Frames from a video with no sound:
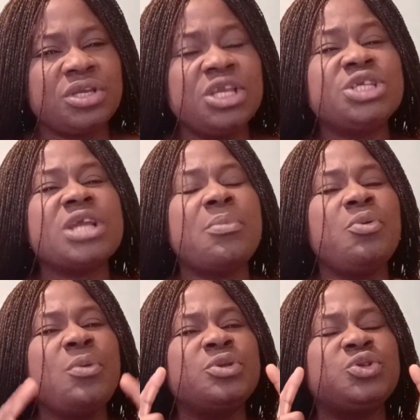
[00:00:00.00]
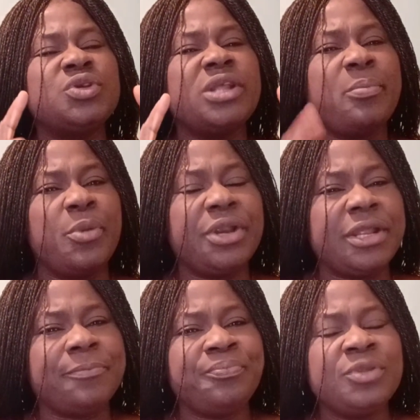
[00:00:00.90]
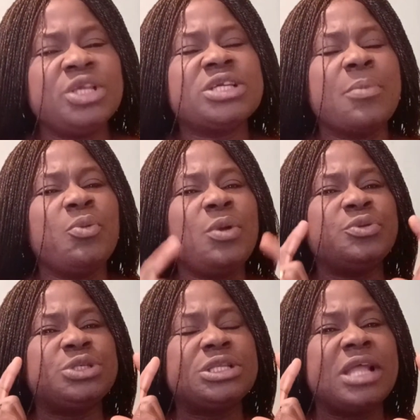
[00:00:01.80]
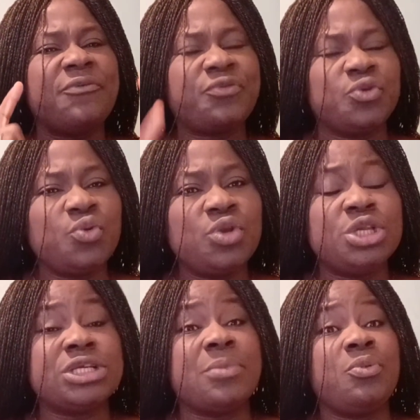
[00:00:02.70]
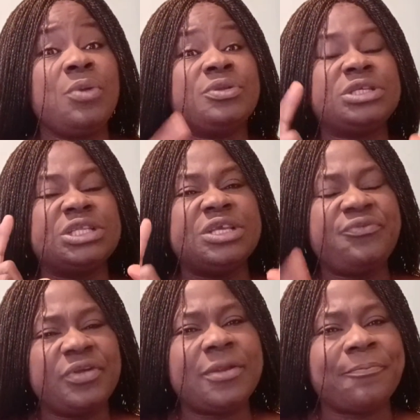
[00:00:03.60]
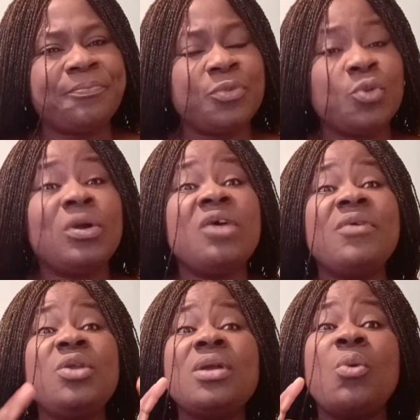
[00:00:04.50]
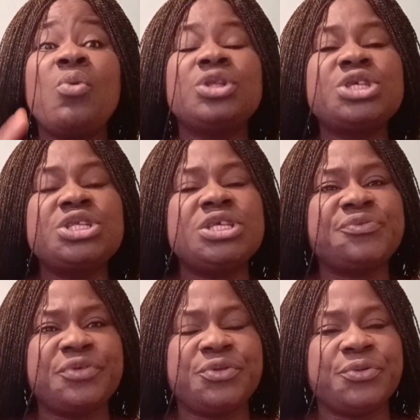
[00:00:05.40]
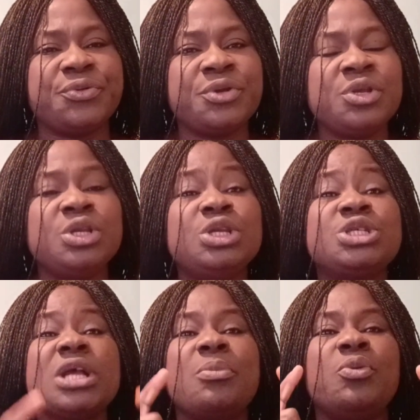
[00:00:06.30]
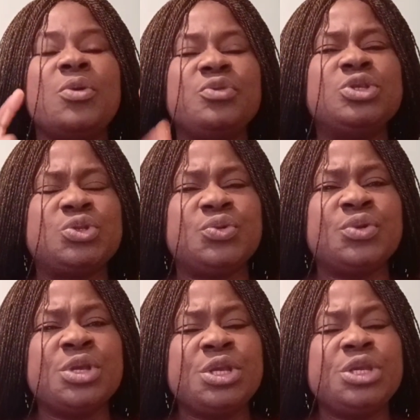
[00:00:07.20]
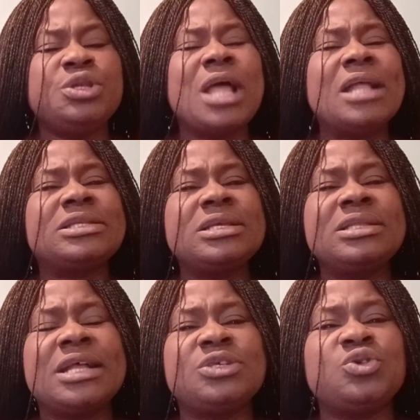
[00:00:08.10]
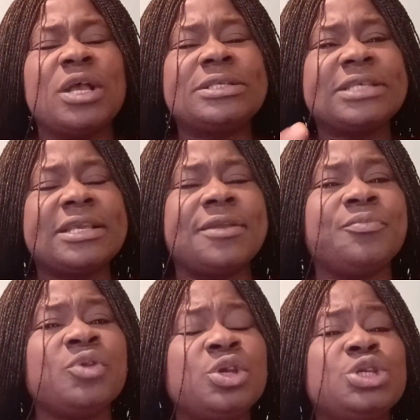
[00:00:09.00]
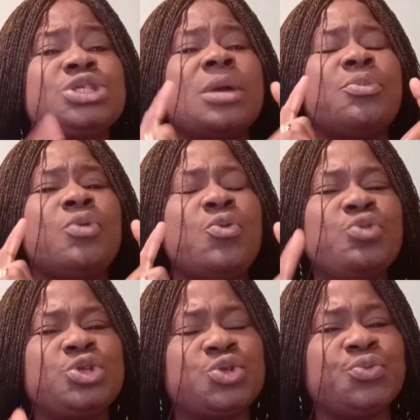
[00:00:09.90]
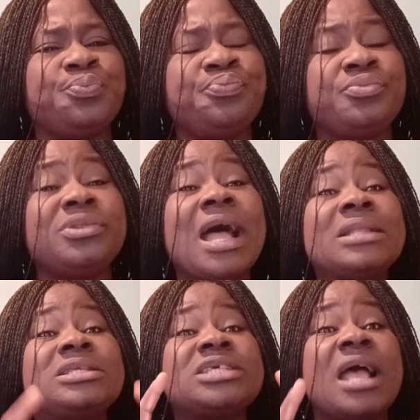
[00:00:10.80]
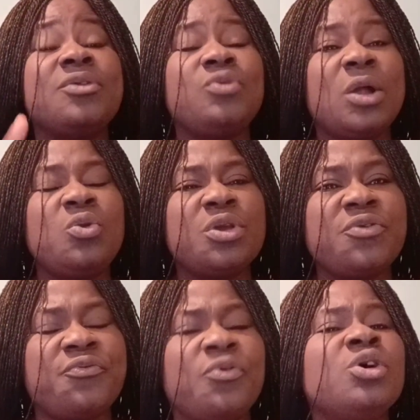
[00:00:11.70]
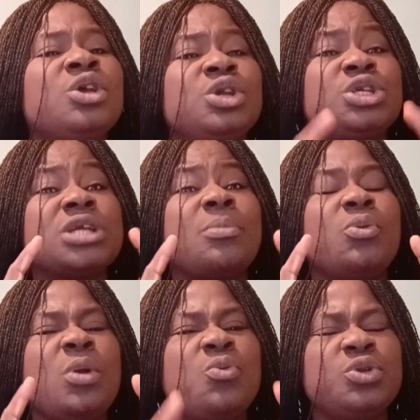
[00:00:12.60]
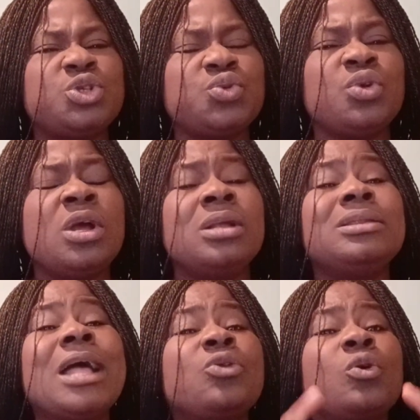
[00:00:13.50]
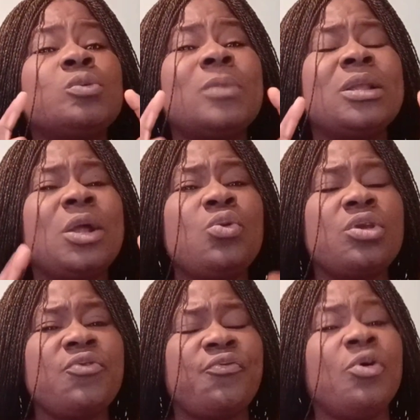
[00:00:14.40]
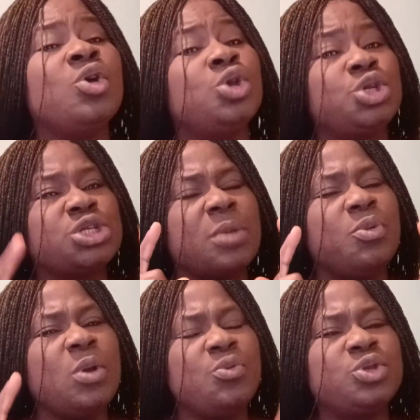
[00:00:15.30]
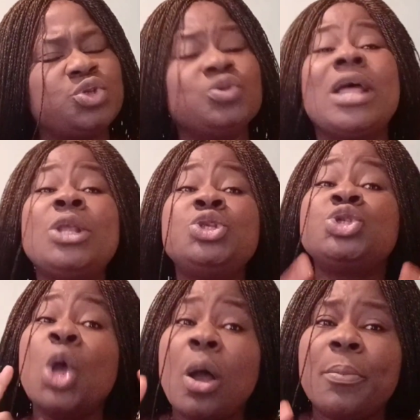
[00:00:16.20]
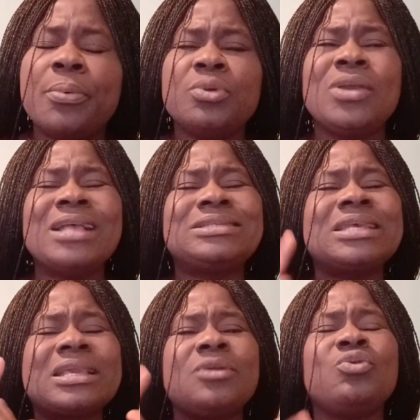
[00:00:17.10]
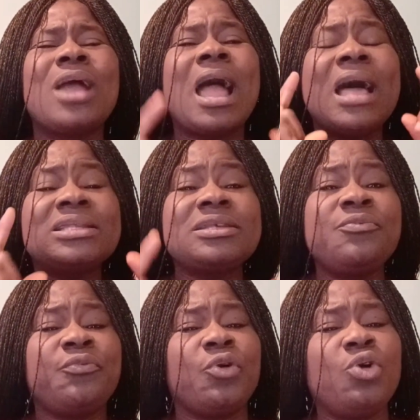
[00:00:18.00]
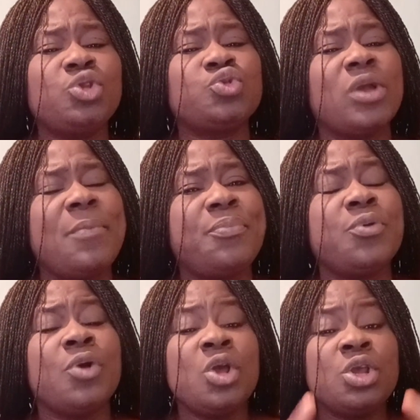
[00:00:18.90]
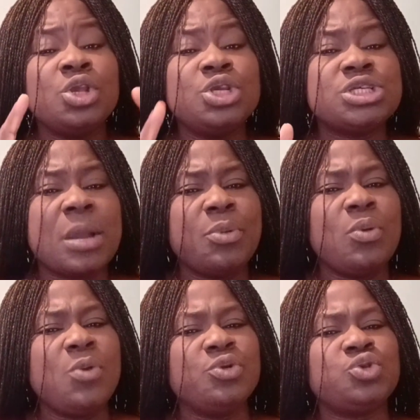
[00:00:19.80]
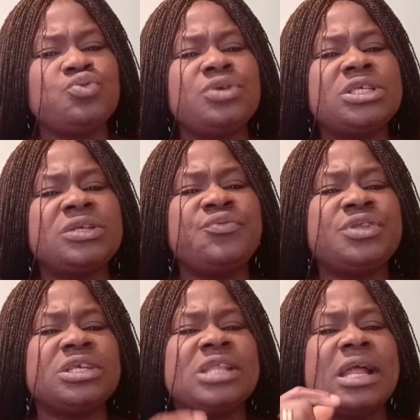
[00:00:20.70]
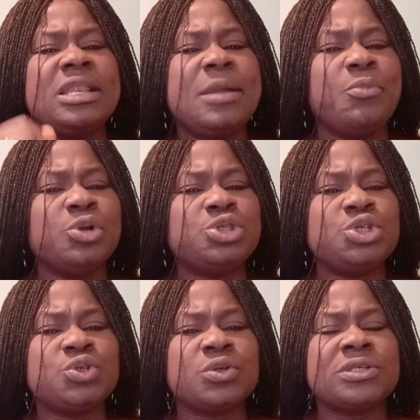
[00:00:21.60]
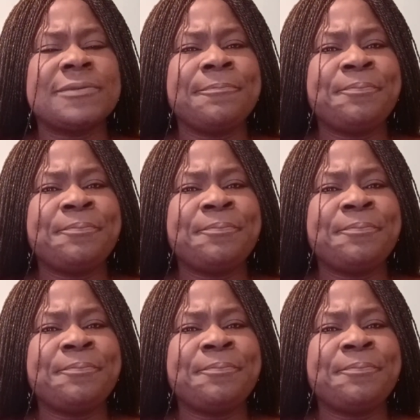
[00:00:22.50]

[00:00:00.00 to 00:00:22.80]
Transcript: It shall be well with you in the morning. It shall be well with you in the afternoon. It shall be well with you in the evening. Whenever you are watching this video, it shall be well with you. That thing that you are seeking, it shall be well with you. That child you are looking for, it shall be well with you. That man you are looking for, it shall be well with you. That job you are seeking, you are asking for God to help you, it shall be well with you. Receive it in the name of Jesus.